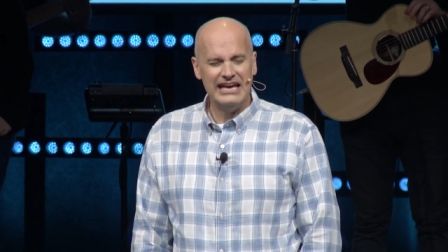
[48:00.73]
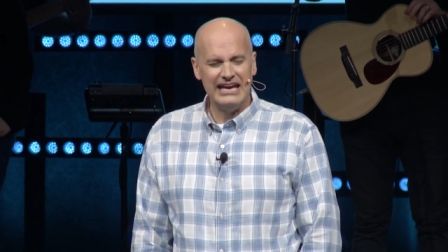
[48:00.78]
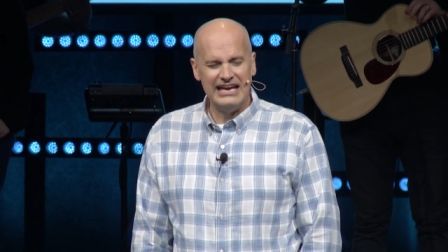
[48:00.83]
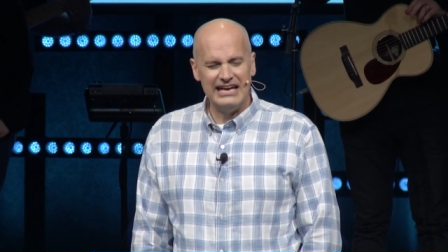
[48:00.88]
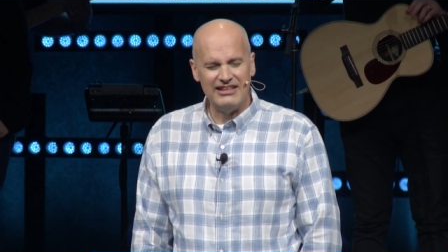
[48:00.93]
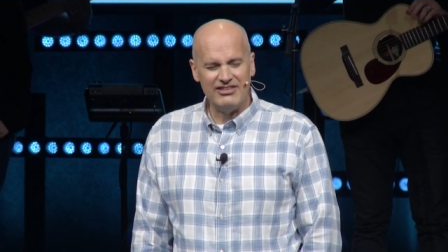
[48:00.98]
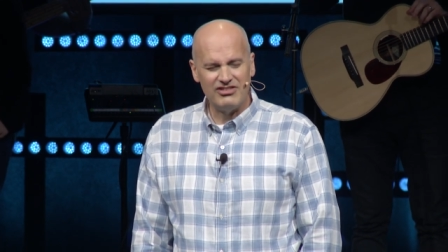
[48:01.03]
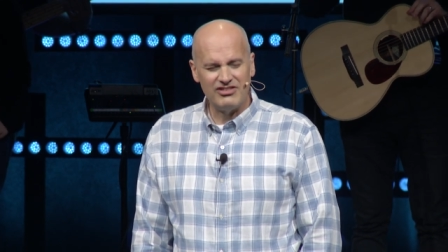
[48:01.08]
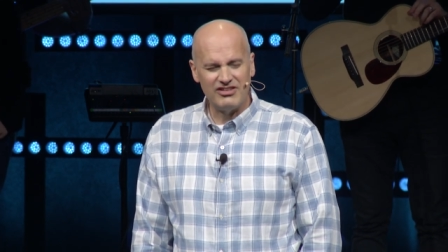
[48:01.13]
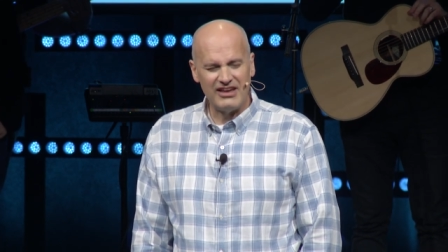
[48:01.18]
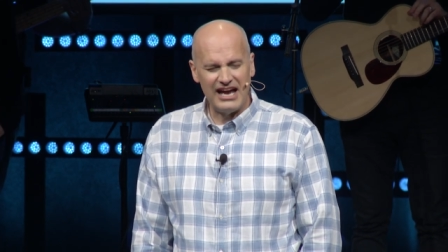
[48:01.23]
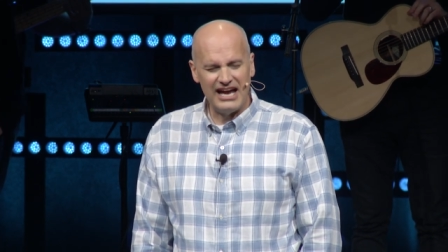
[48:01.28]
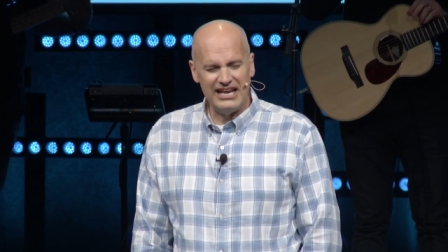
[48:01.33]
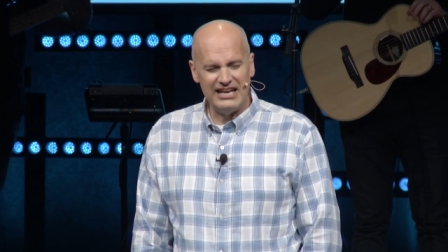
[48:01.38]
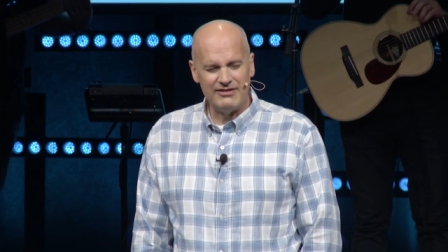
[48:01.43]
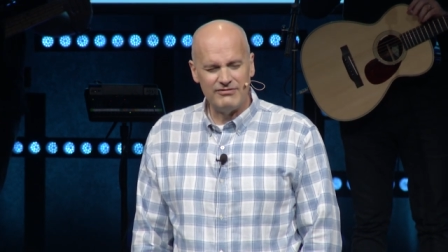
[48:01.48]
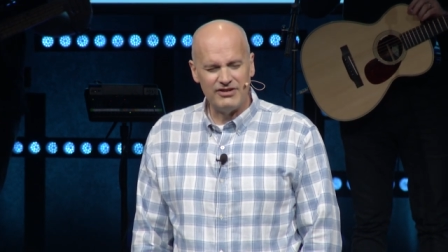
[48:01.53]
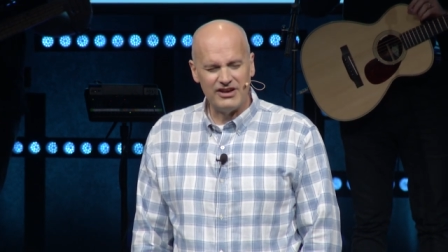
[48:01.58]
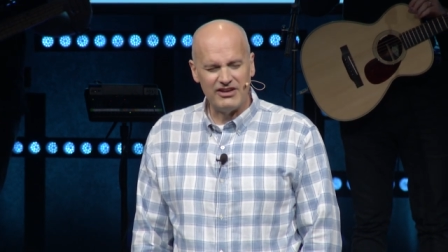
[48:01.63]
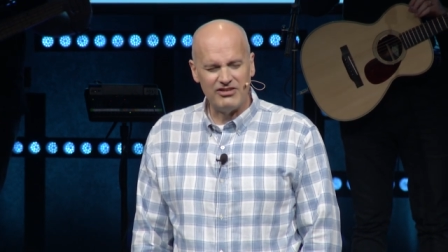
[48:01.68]
inside
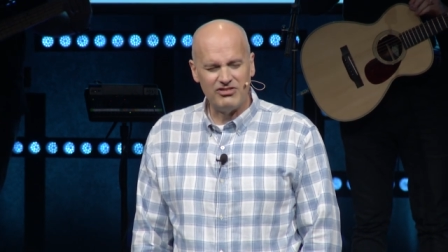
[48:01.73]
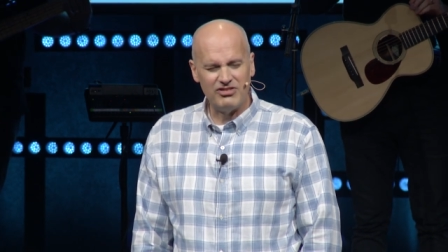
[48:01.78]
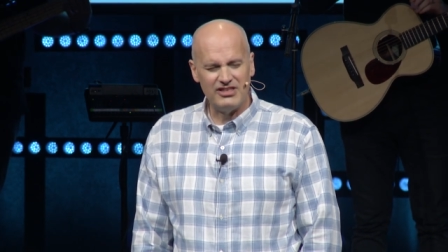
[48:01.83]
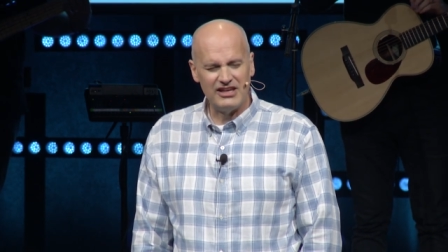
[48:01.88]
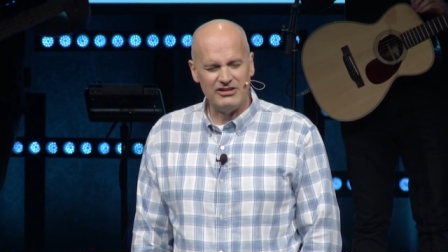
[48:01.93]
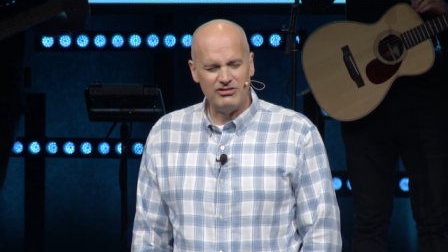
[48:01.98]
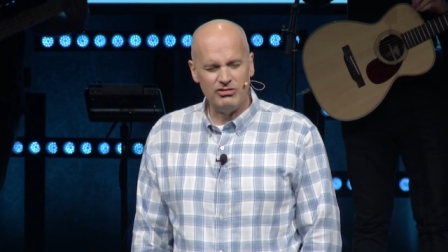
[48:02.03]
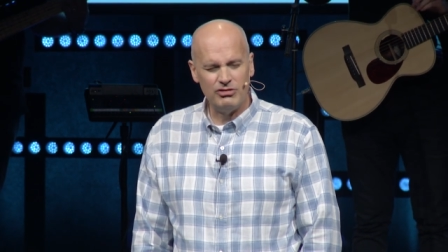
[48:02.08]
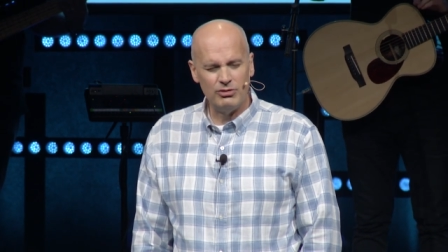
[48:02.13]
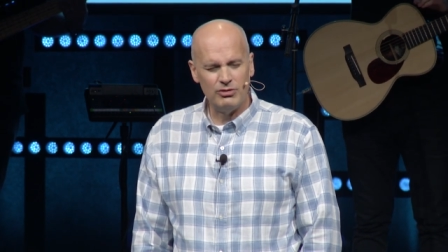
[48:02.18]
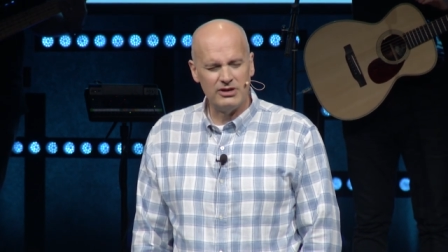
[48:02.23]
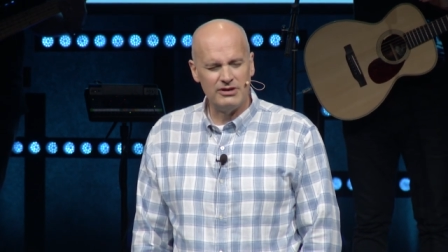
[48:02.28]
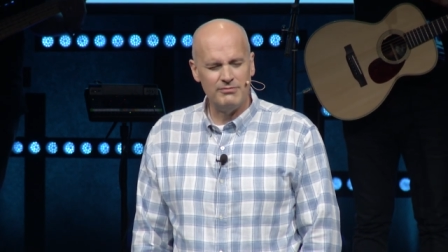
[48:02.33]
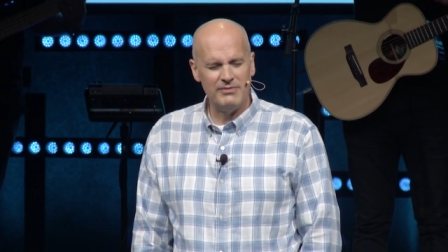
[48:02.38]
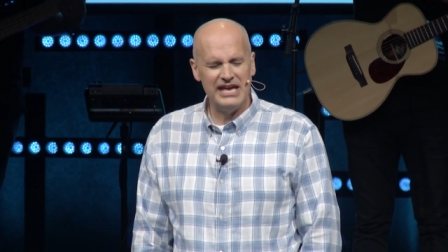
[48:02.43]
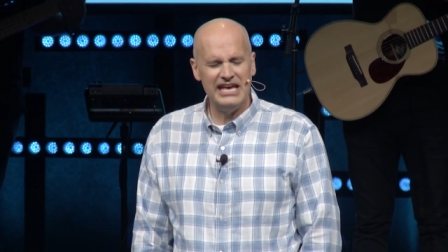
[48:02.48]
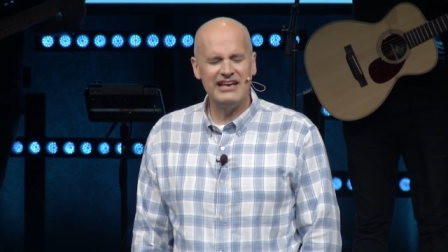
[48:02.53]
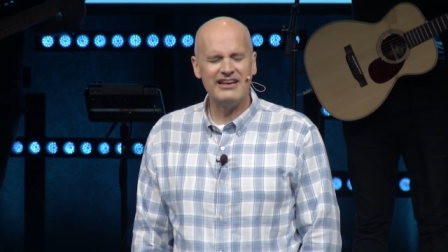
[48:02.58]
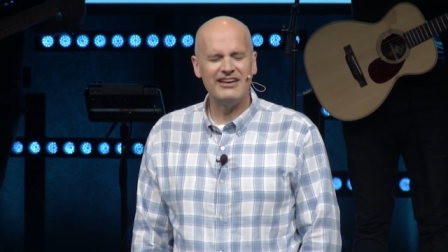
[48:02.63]
of us, that you would make